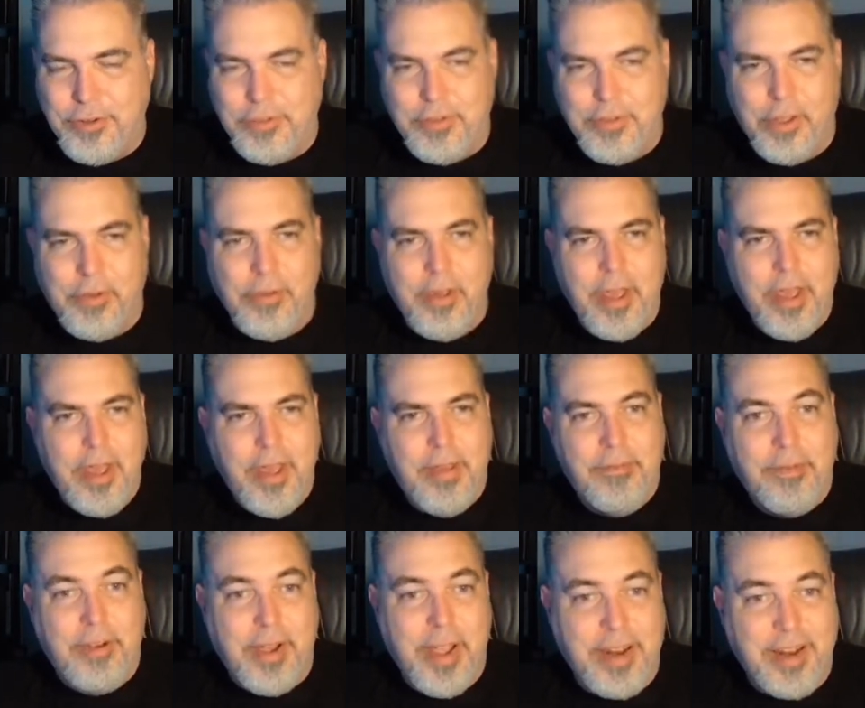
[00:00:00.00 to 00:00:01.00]
So
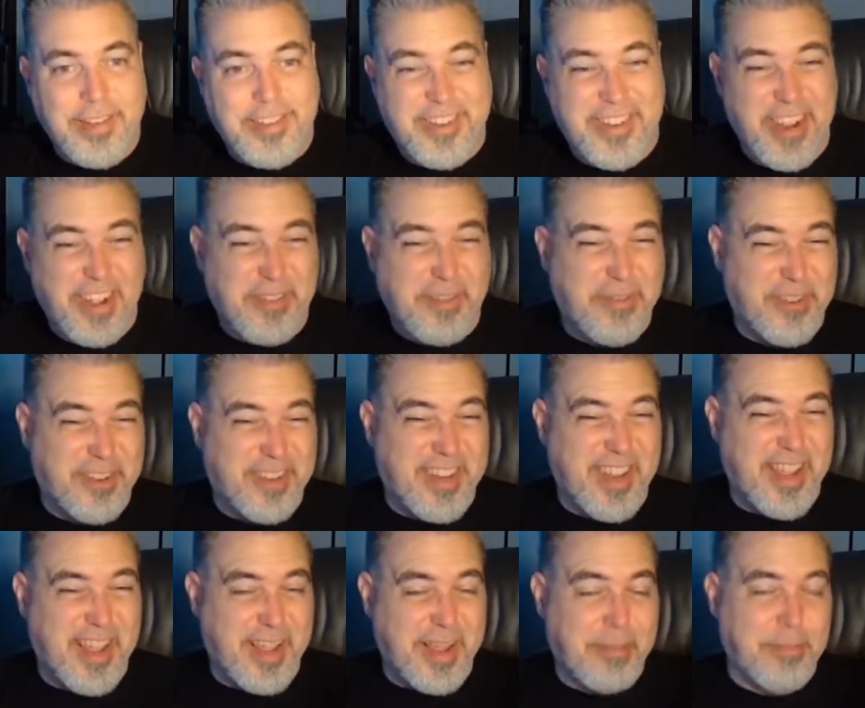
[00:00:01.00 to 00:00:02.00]
if you're kind of stuck for
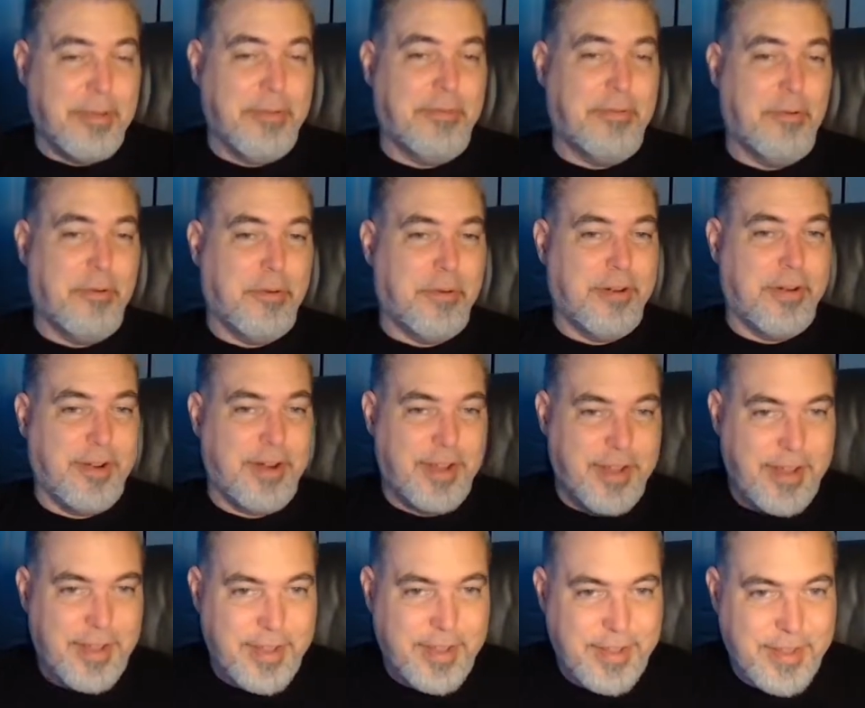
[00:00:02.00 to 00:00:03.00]
time
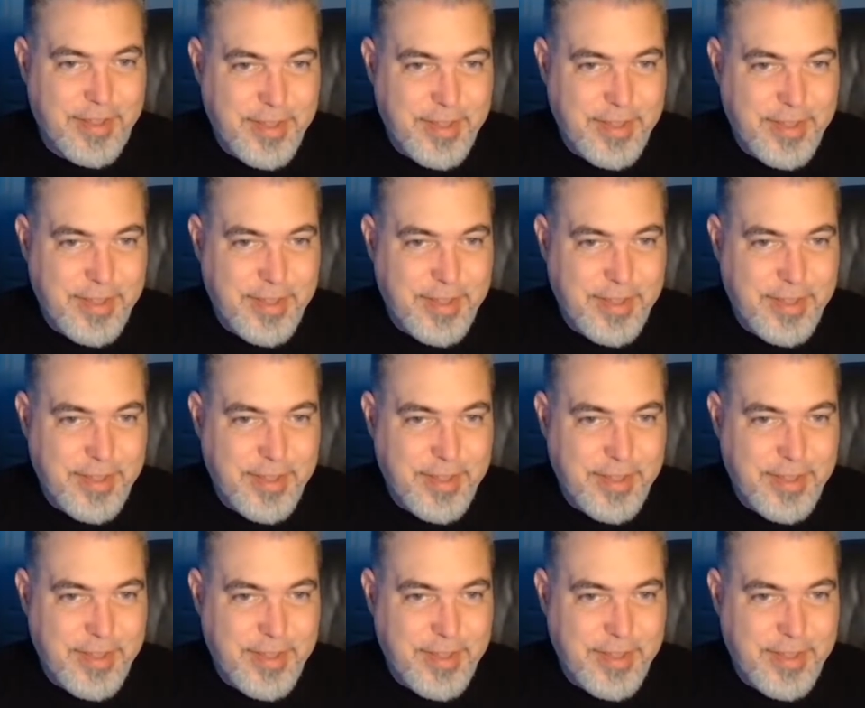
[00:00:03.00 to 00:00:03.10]
before